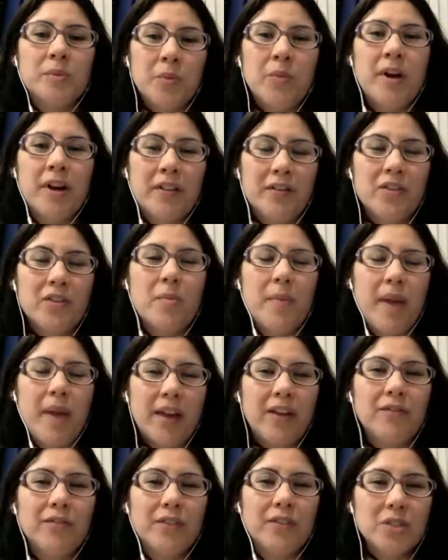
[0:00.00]
one of the
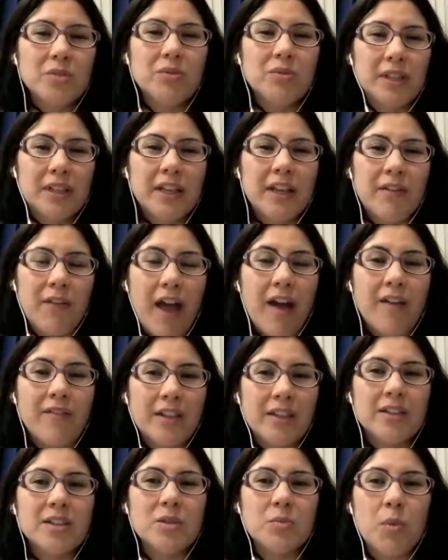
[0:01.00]
benefits, really, of
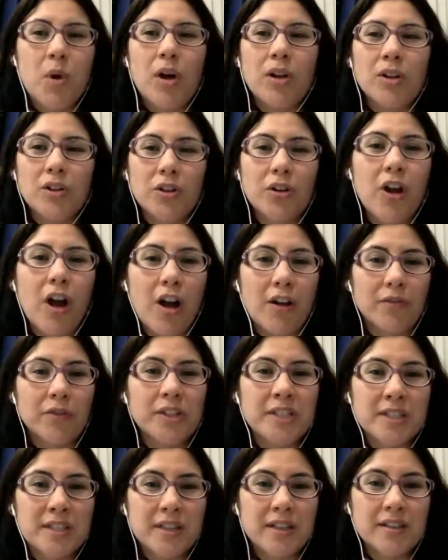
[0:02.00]
having the smaller
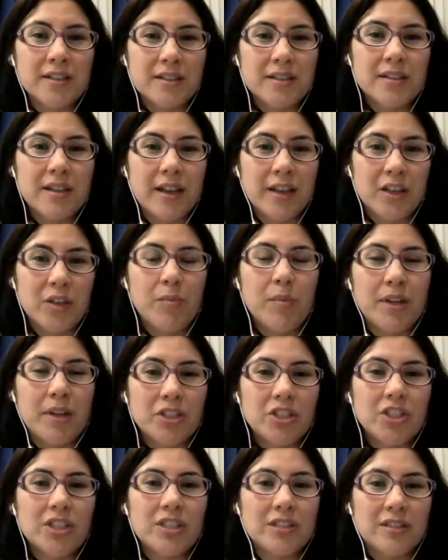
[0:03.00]
conferences, like you
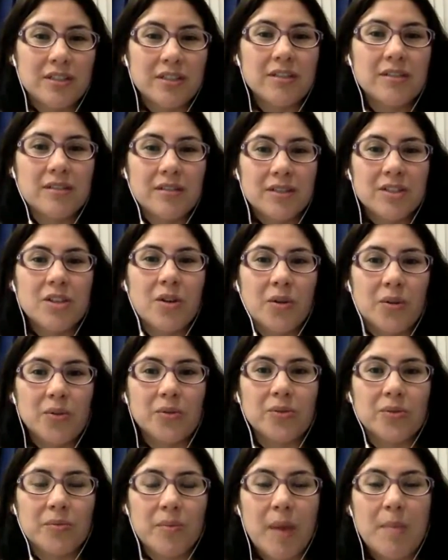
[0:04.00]
mentioned.
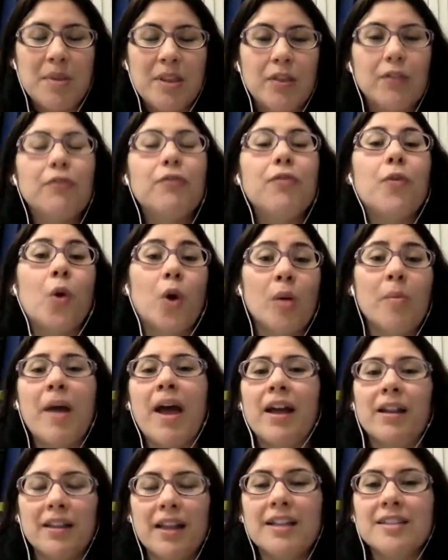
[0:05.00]
So maybe the
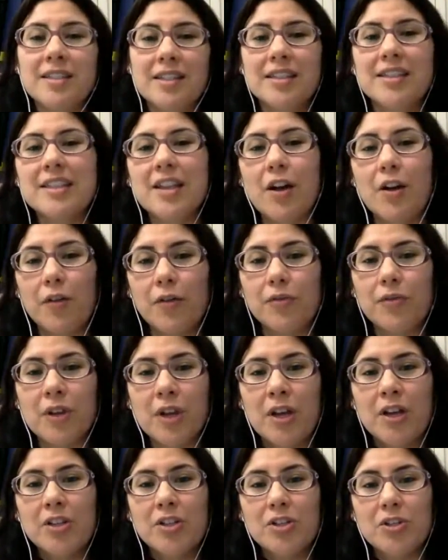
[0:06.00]
format lends itself
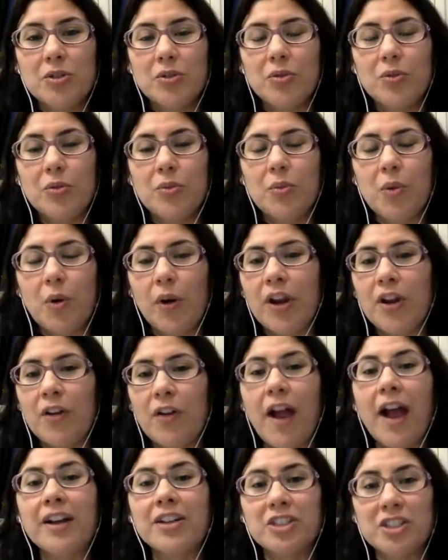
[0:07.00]
to more
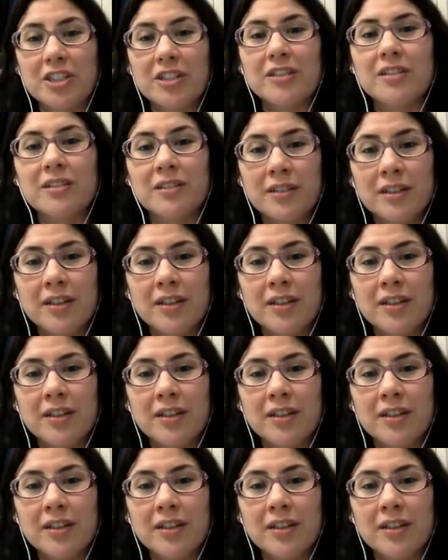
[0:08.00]
interaction.